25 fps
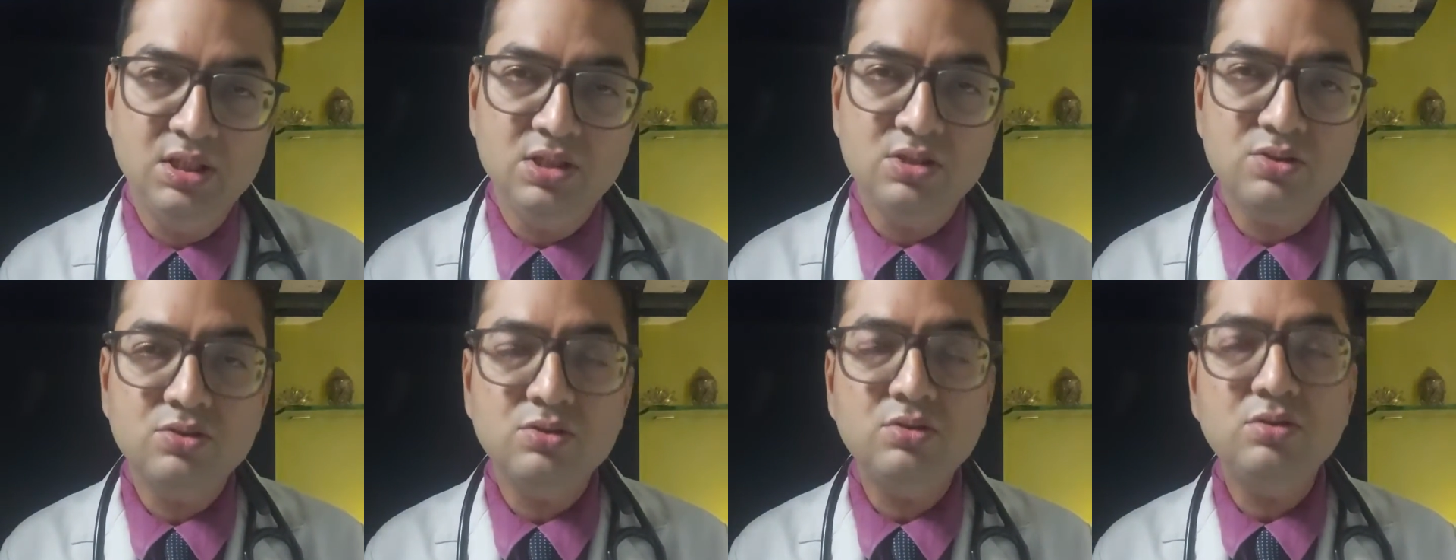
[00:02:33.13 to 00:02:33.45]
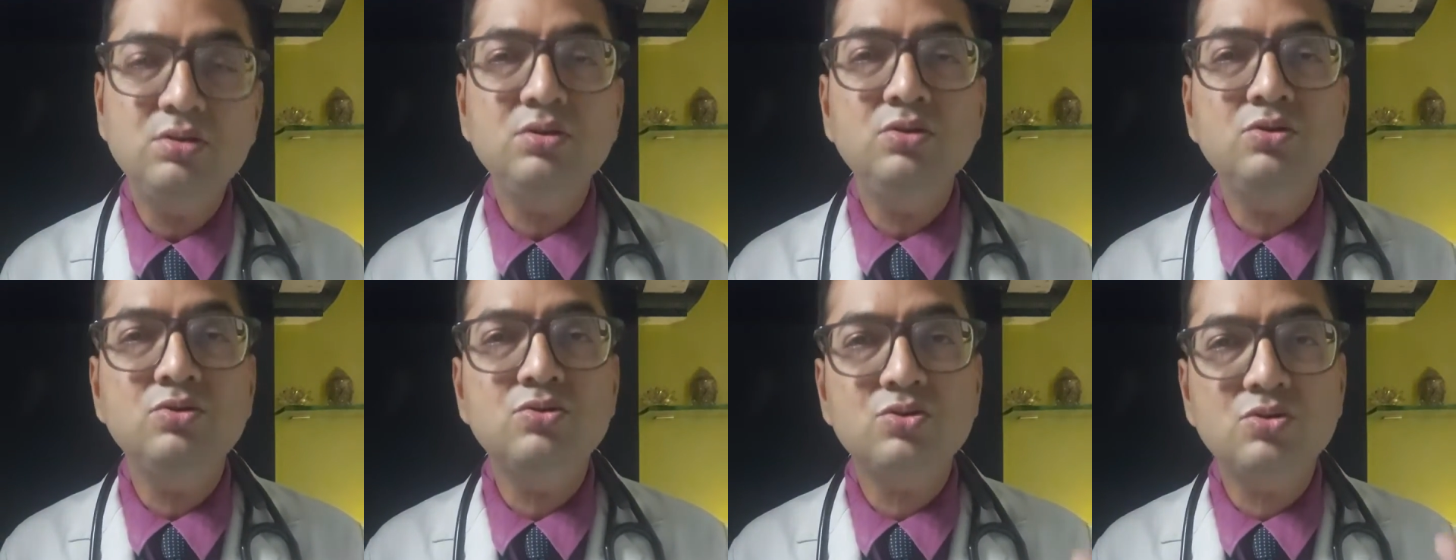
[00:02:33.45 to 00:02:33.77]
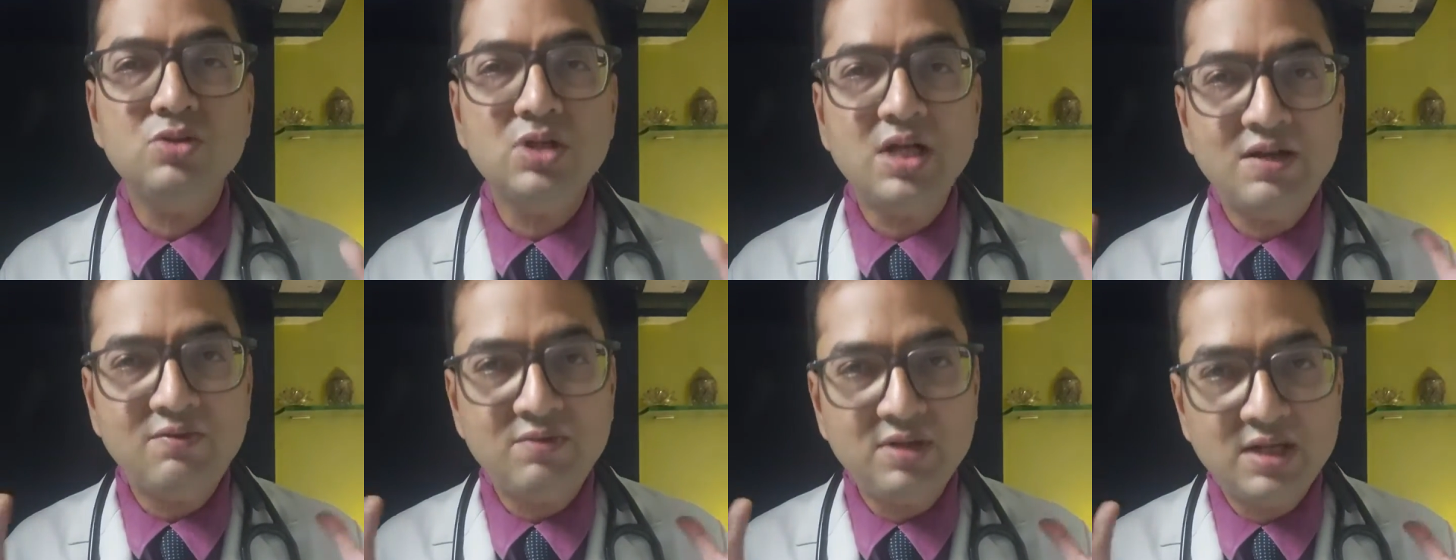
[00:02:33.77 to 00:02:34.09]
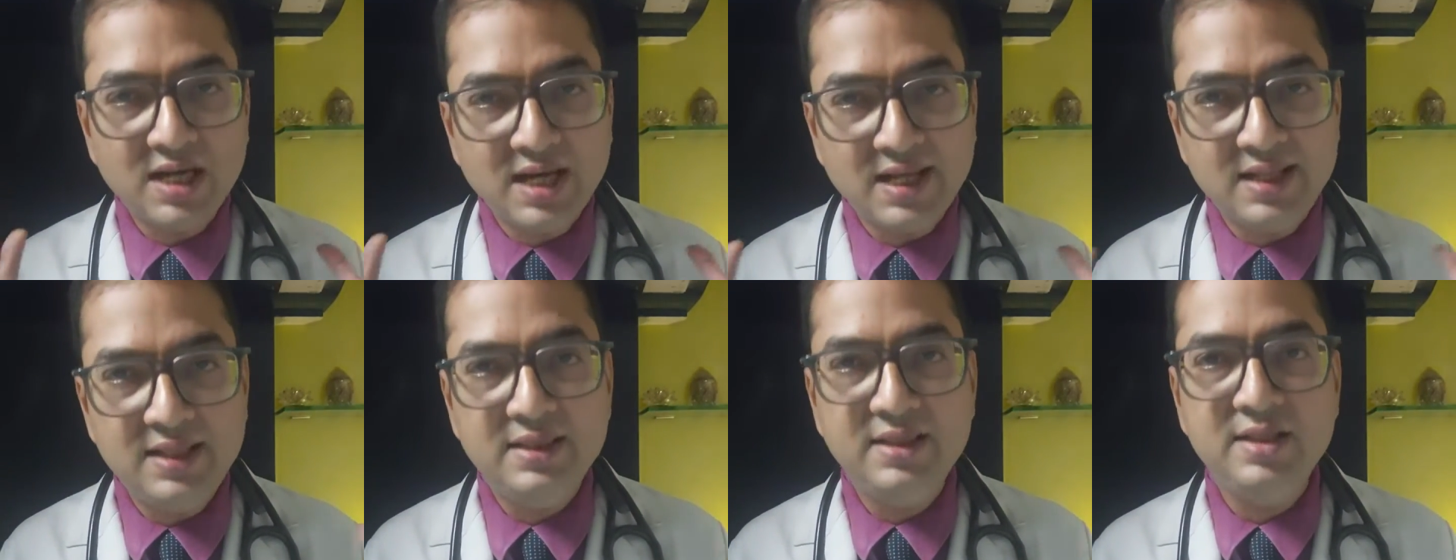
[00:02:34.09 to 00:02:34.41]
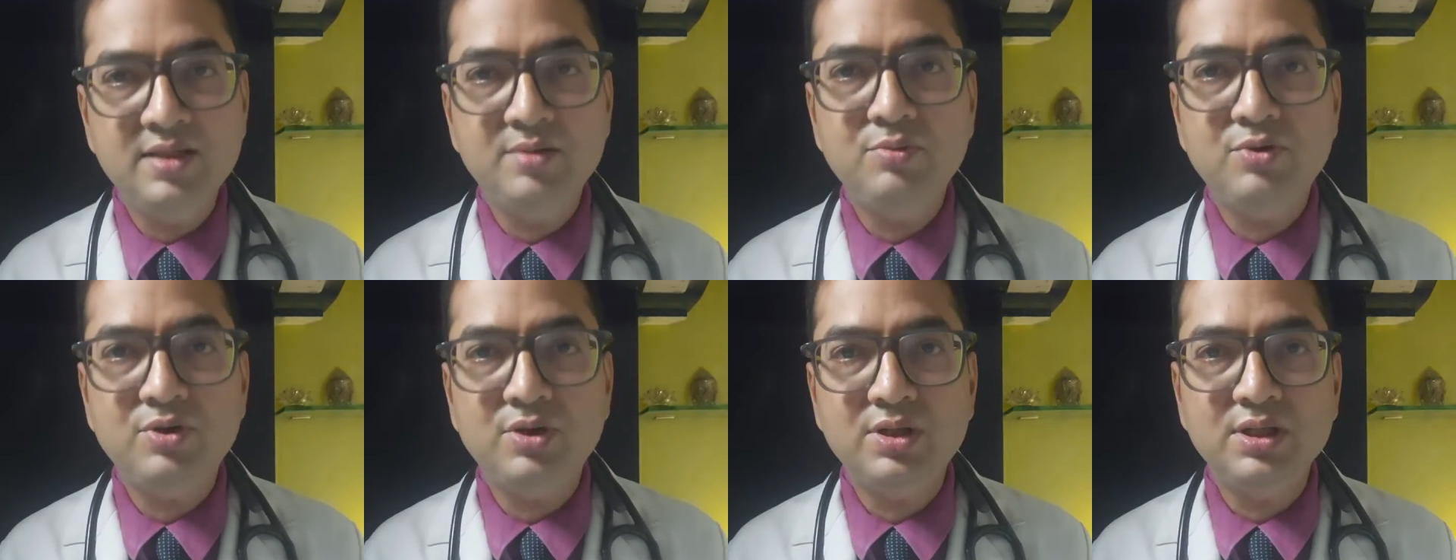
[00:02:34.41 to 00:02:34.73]
So you should have a
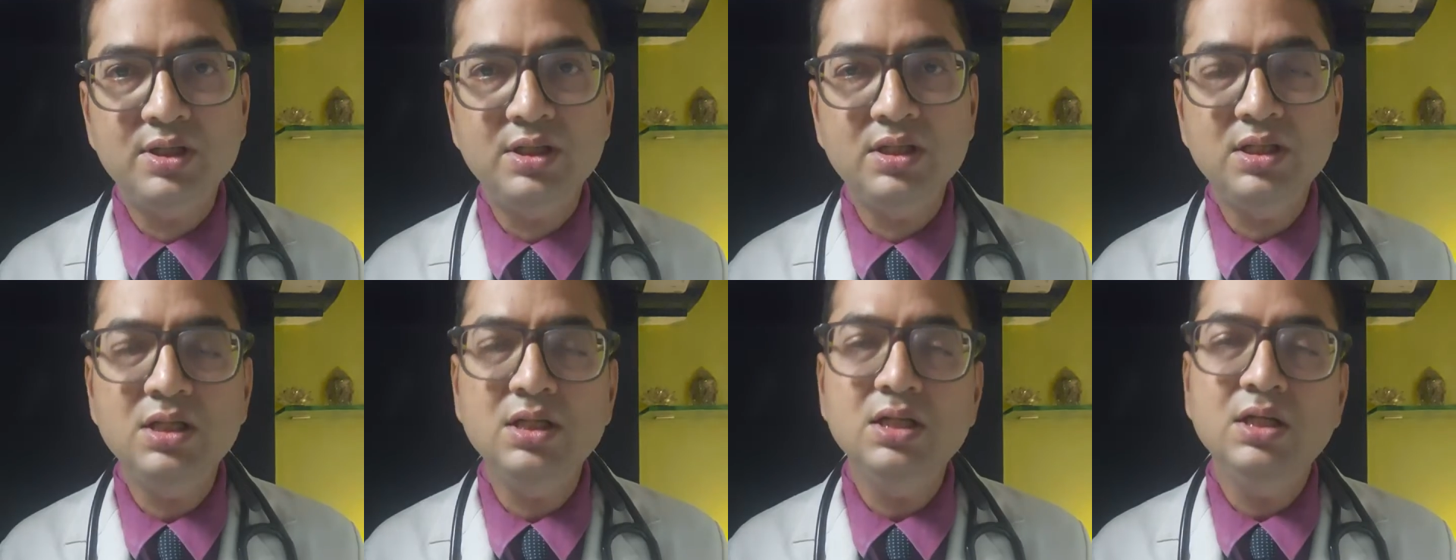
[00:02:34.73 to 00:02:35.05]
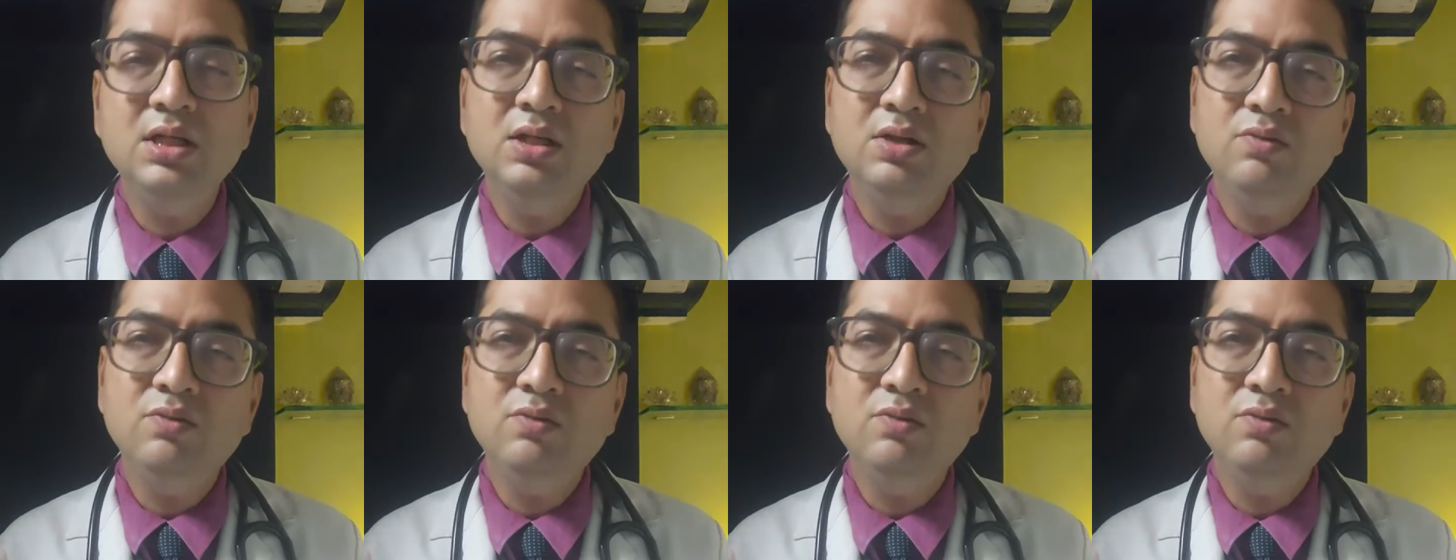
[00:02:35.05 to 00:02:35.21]
healthy body